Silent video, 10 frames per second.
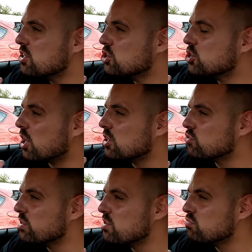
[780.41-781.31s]

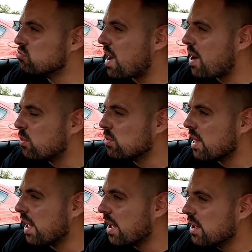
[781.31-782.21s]
juddering rattle
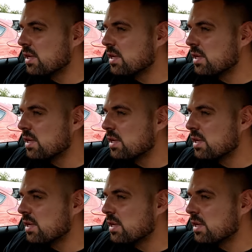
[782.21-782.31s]
there.